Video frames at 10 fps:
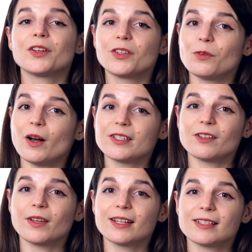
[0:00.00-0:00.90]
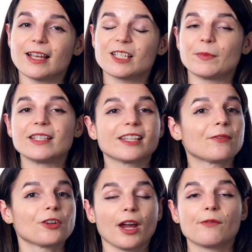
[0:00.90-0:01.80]
You also get assessments
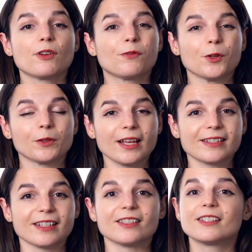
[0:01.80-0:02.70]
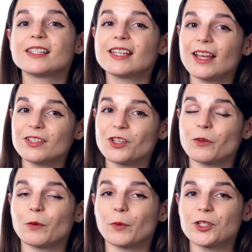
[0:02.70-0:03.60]
after every few lessons to test you
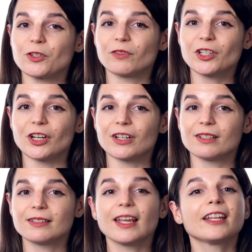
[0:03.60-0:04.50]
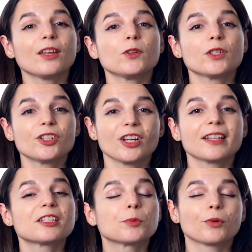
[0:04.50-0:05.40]
on what you've learned and give you the
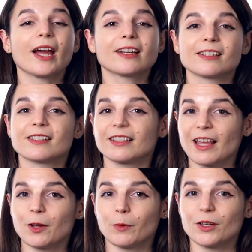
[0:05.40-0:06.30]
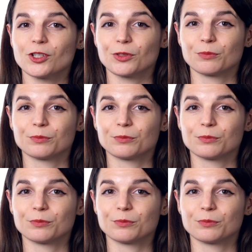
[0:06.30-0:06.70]
chance to practice the language.